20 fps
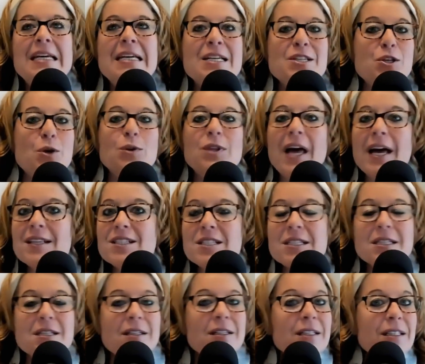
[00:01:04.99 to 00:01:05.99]
So
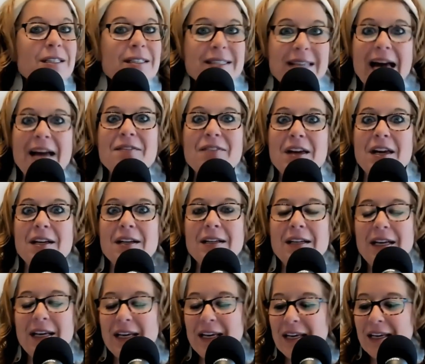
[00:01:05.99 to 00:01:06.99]
let's dive in.
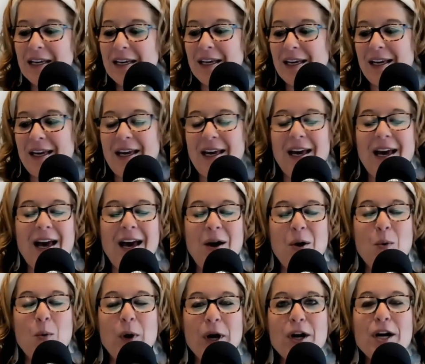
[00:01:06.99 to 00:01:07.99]

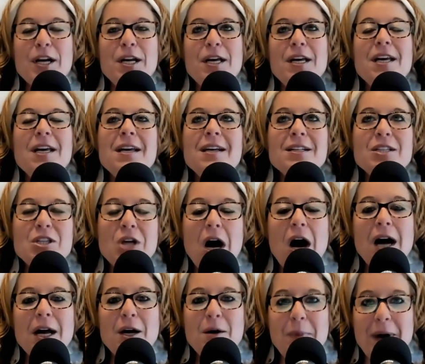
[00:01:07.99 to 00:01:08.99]
We're going to
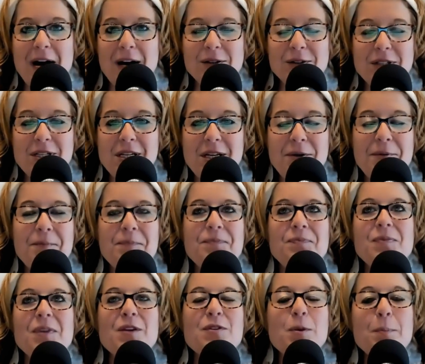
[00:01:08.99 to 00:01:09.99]
talk about
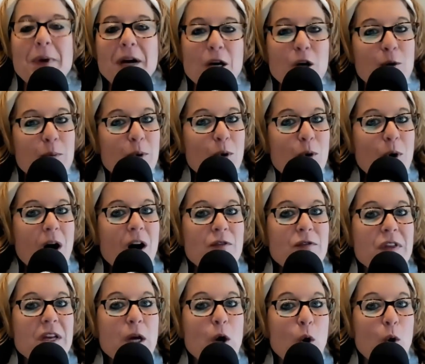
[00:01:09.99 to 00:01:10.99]
the parable of
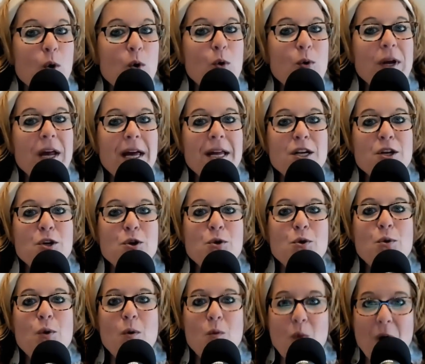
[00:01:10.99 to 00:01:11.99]
the Old and
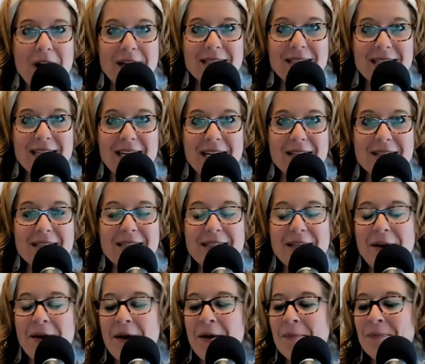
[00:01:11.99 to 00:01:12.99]
New Wineskins.
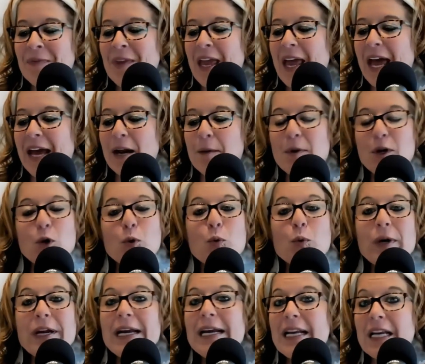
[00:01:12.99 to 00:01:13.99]
And I'm going to
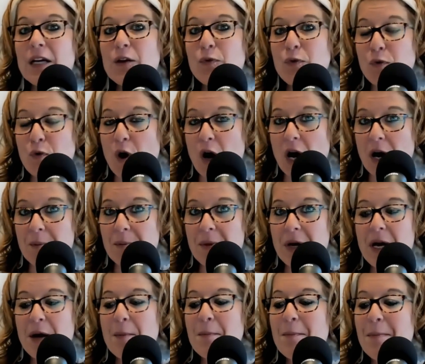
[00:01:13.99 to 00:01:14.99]
read it
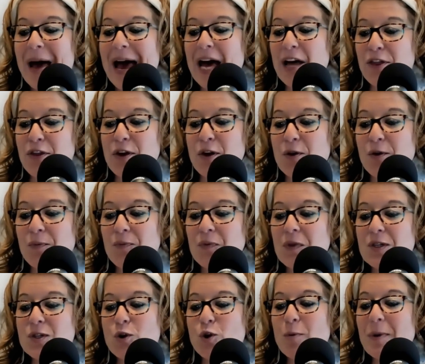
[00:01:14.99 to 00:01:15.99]
from Matthew.
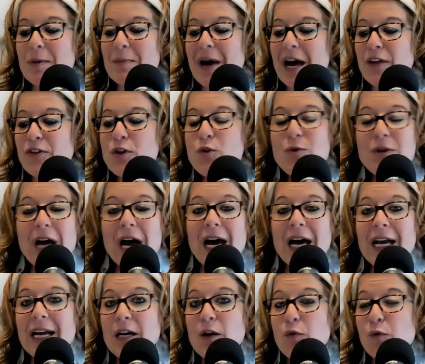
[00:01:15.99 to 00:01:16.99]
So it'll be Matthew
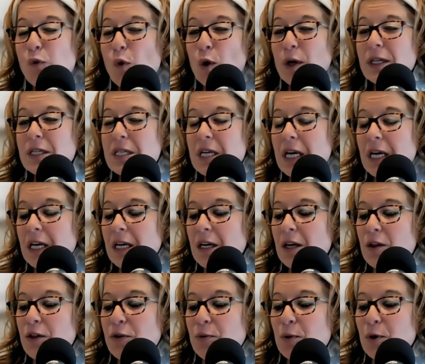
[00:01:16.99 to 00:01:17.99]
9:14
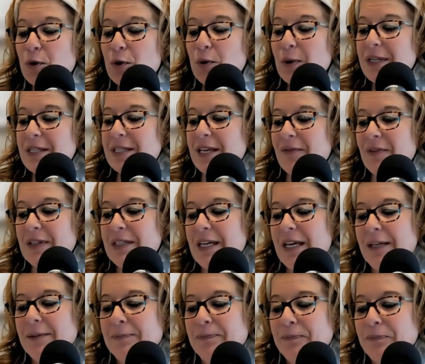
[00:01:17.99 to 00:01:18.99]
through
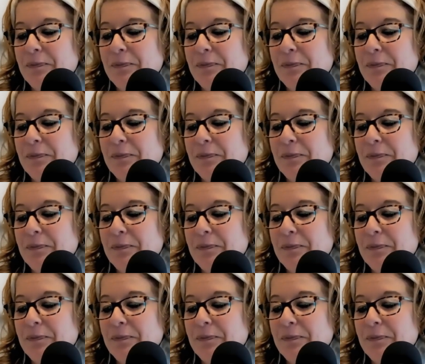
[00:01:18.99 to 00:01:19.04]
17.